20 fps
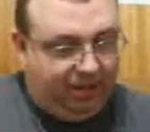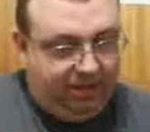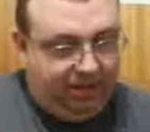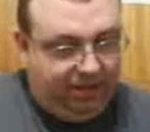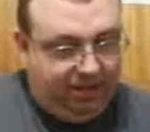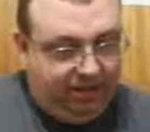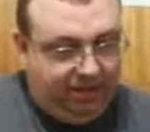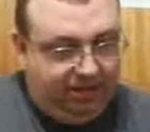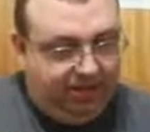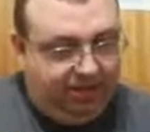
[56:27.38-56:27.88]

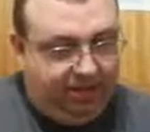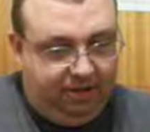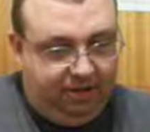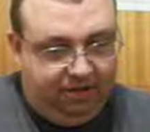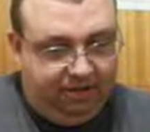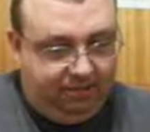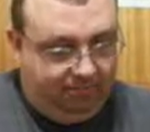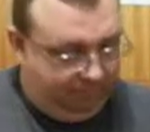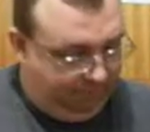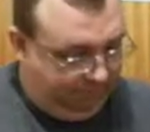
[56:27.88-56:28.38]
so it's no
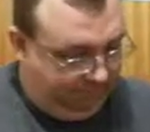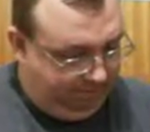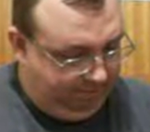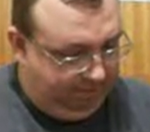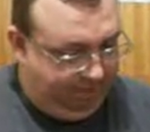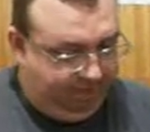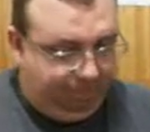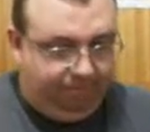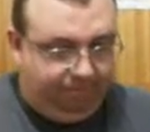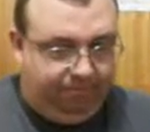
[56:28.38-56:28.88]
longer
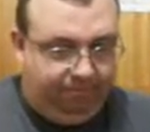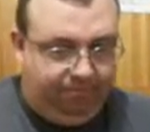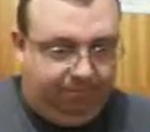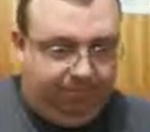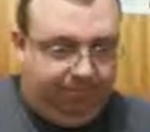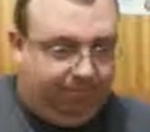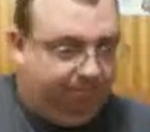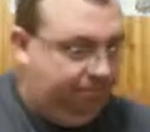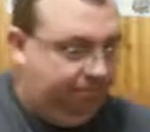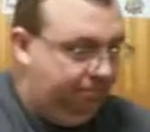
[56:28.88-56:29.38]
the immortal
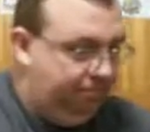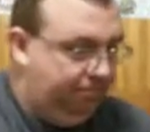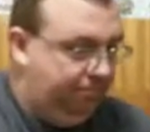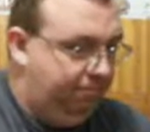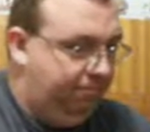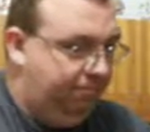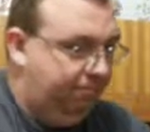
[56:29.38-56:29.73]
portal.